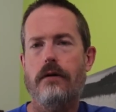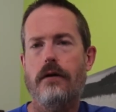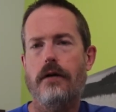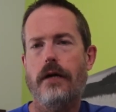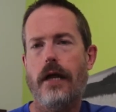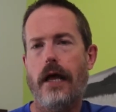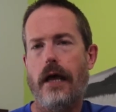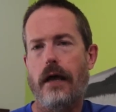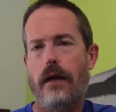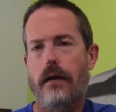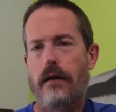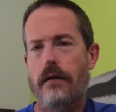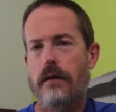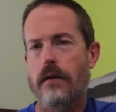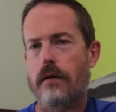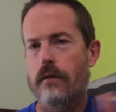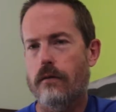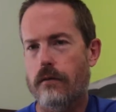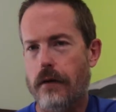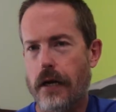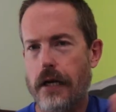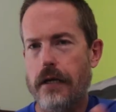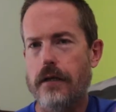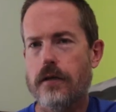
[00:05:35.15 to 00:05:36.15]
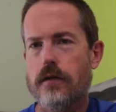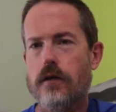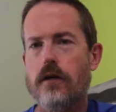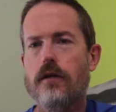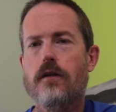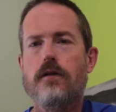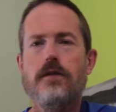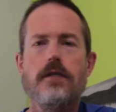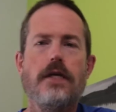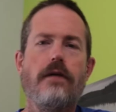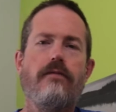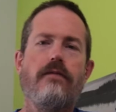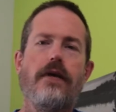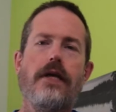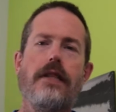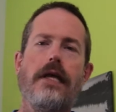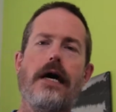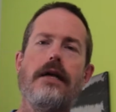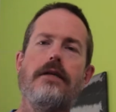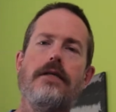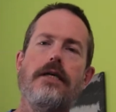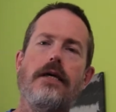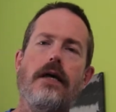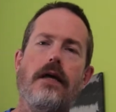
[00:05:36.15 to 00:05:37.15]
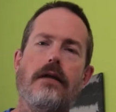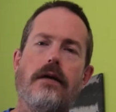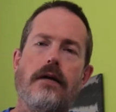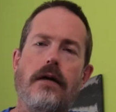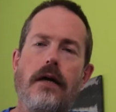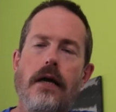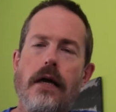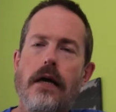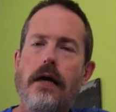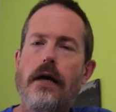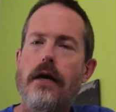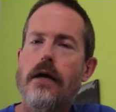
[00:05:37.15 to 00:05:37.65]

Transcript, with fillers: our day, right? You can do stuff like that together.